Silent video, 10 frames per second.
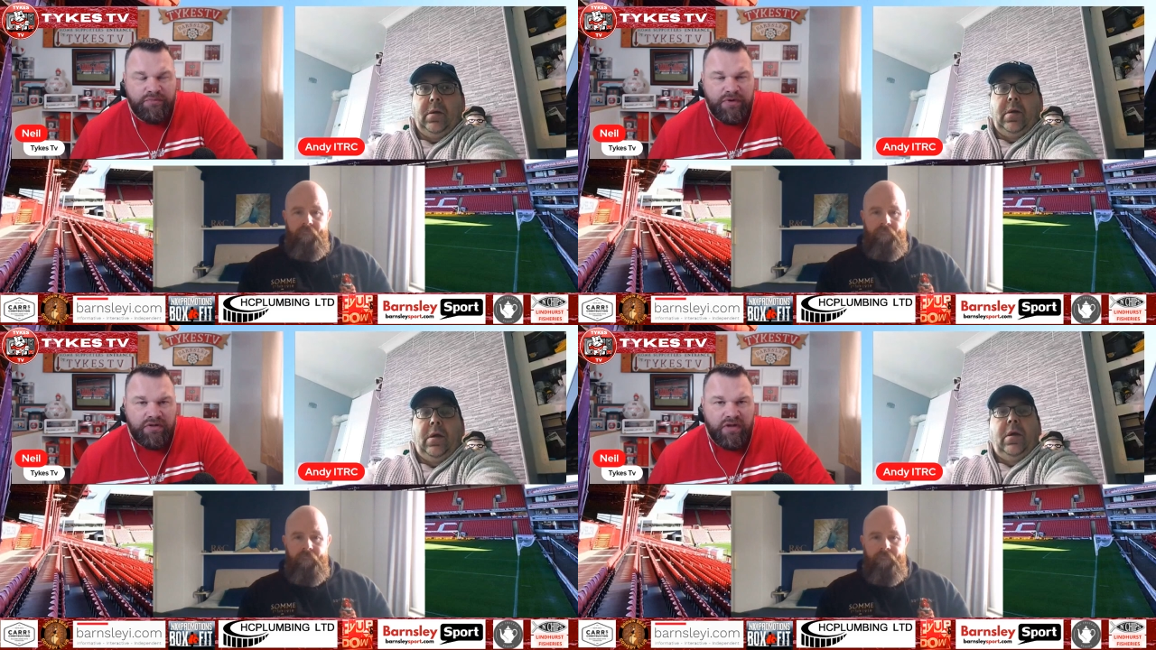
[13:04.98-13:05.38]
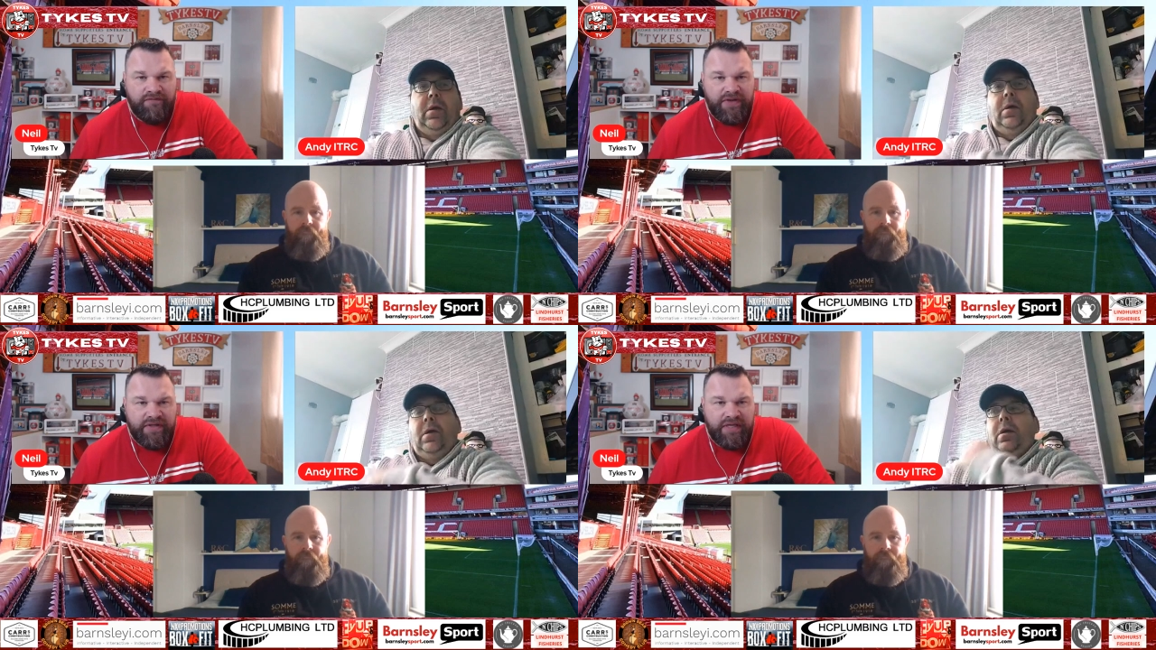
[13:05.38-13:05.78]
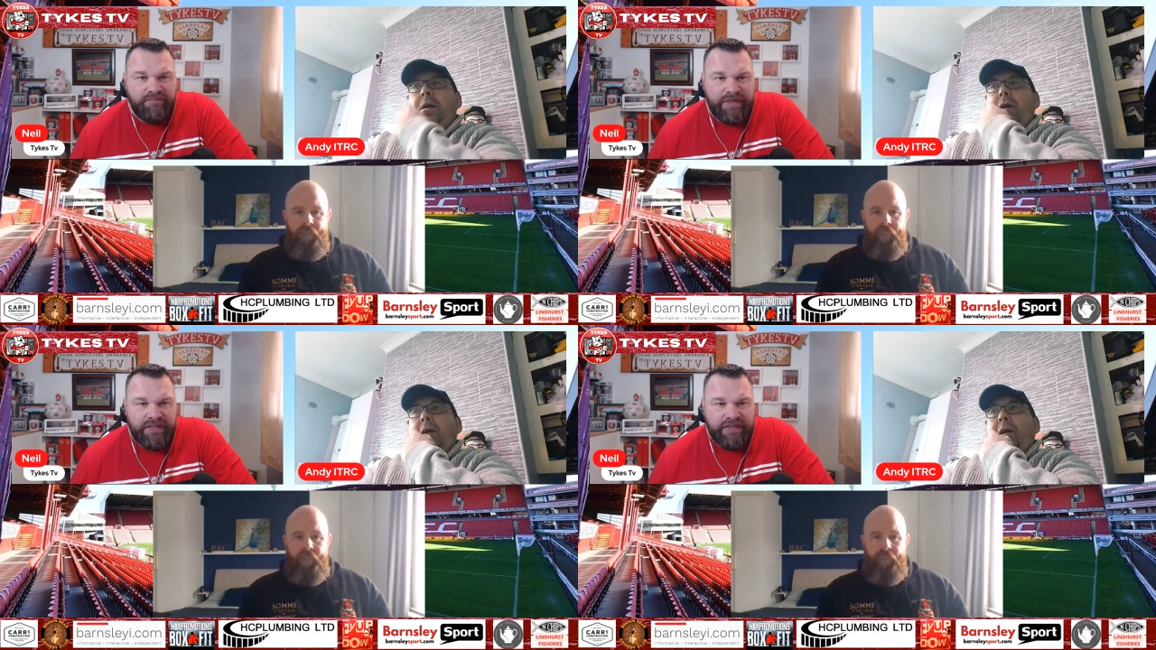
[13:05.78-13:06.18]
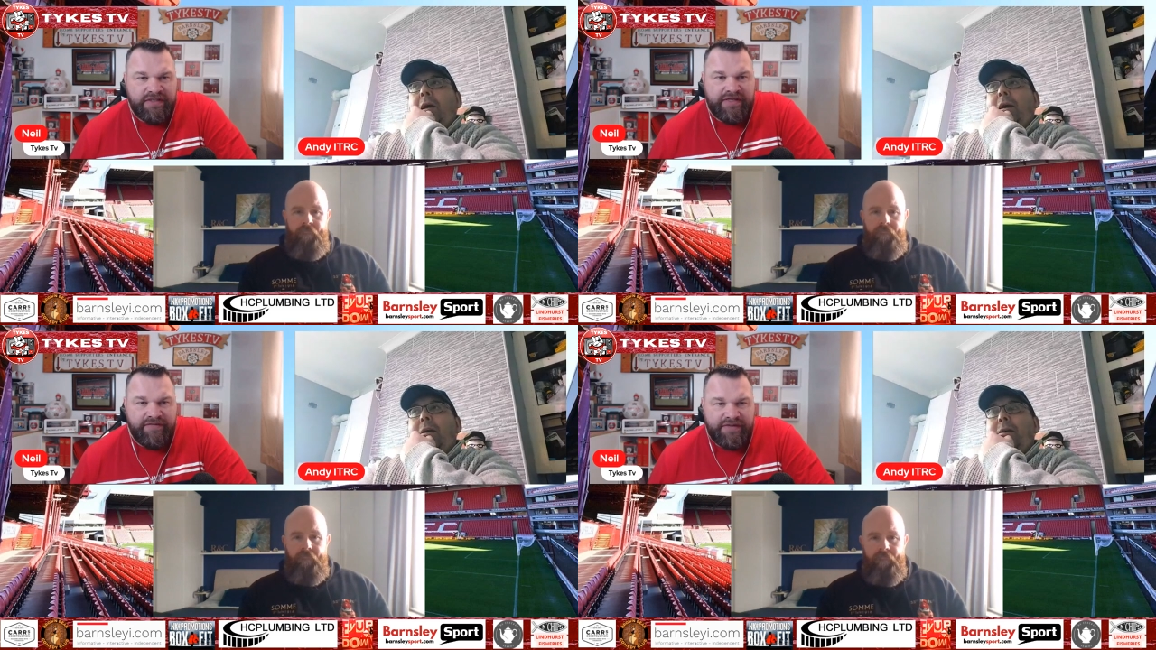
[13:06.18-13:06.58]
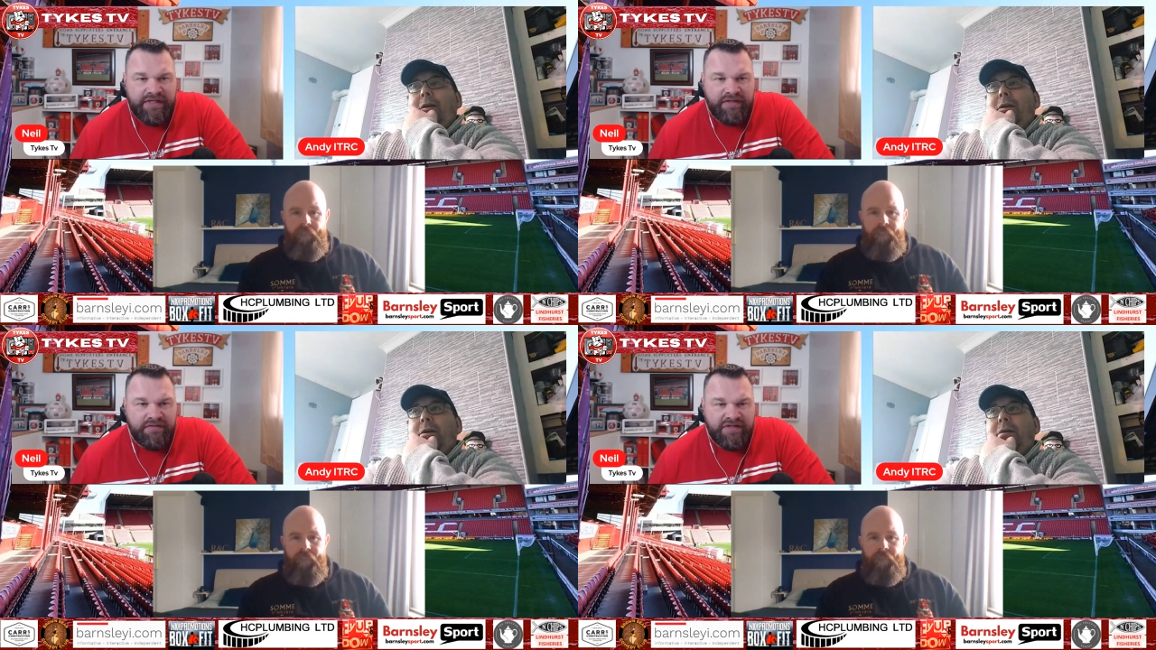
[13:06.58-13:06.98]
Speaker 1: up at clock. I'm thinking
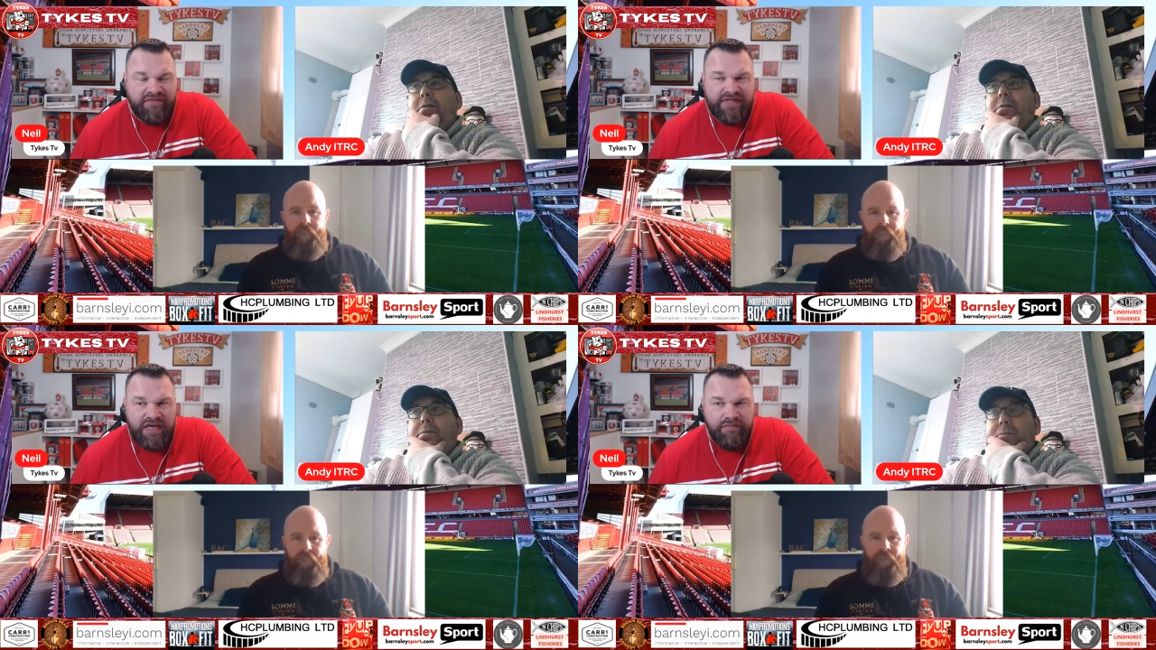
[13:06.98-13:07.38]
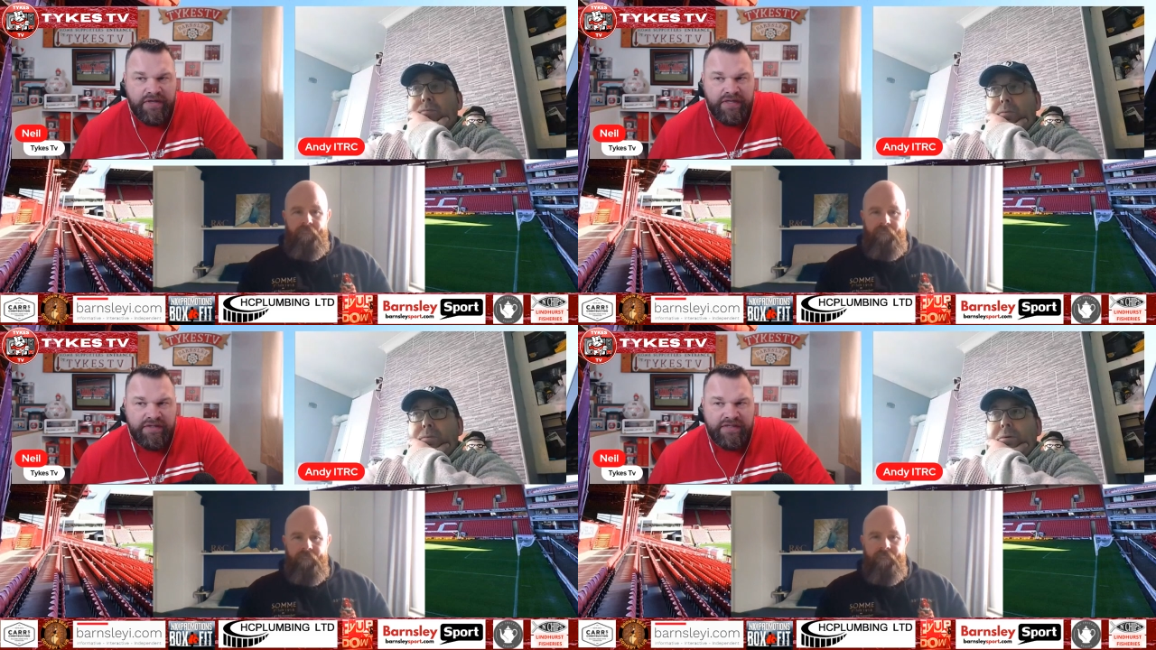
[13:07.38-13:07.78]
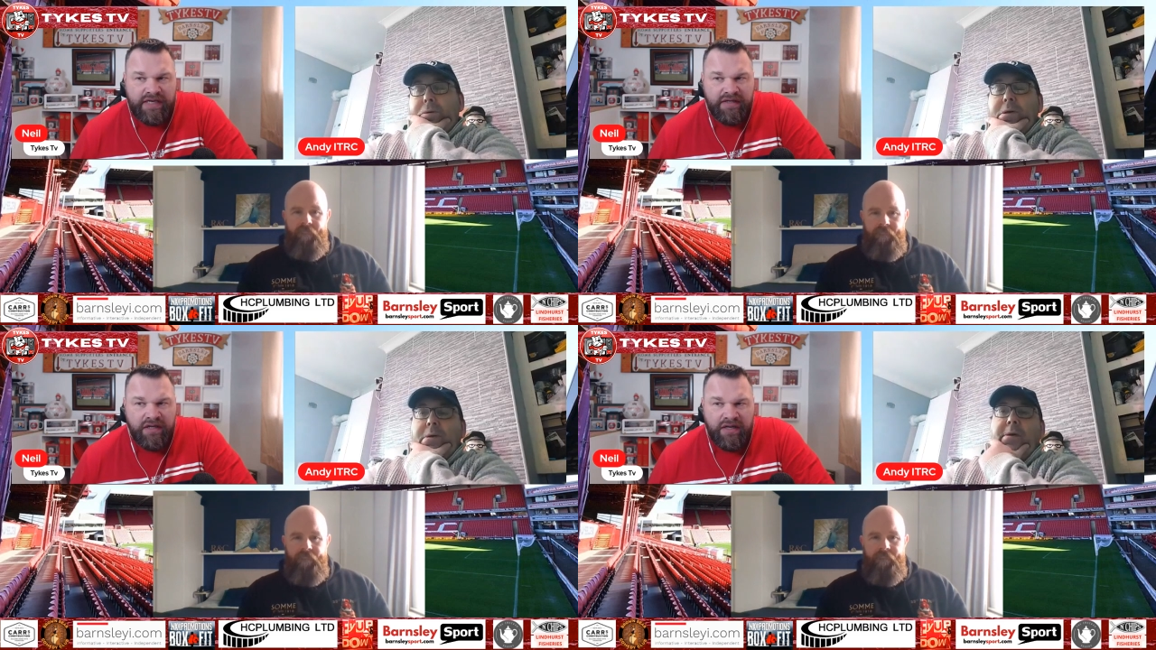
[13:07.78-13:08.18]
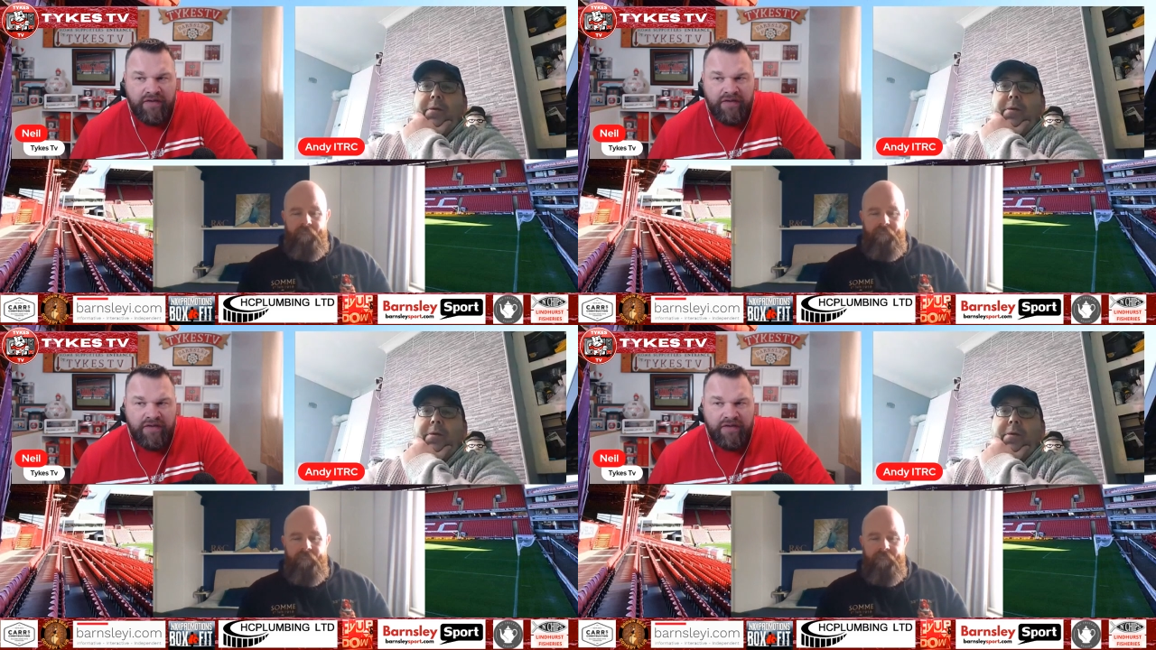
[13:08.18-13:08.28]
70, 78 minutes, eight.